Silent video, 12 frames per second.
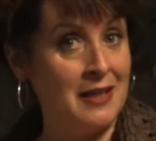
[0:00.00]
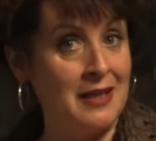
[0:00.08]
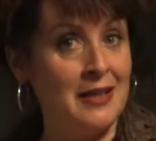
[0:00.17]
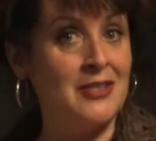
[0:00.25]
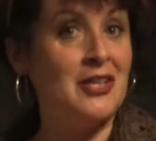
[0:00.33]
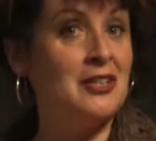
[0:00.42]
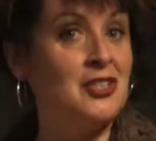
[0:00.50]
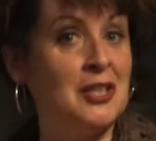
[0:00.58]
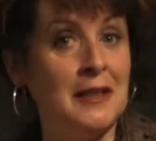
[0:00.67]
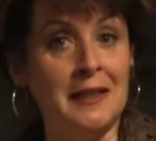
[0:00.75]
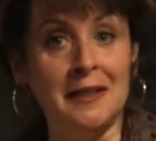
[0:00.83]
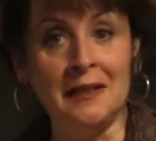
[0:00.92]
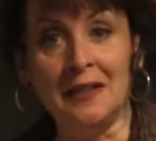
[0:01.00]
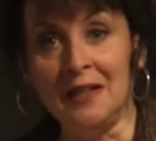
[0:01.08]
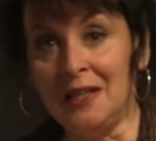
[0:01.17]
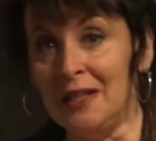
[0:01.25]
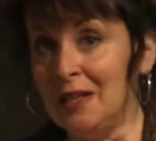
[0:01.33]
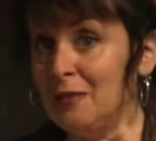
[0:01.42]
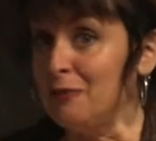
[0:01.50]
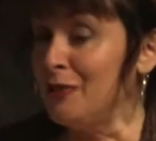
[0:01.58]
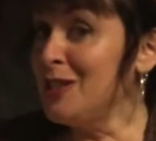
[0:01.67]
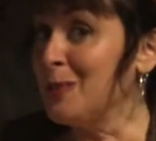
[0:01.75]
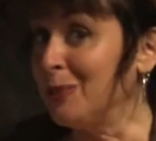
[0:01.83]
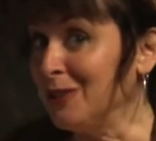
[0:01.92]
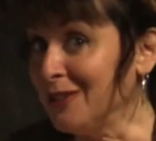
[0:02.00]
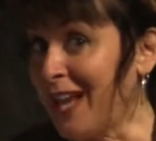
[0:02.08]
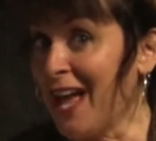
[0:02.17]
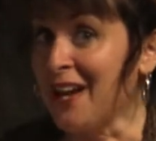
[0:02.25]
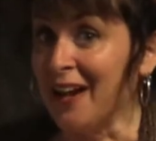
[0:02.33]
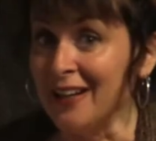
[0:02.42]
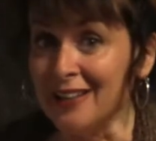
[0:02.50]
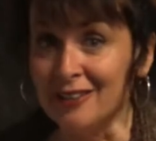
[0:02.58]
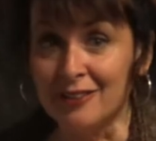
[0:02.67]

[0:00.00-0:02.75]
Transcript: essentially invisible, can I?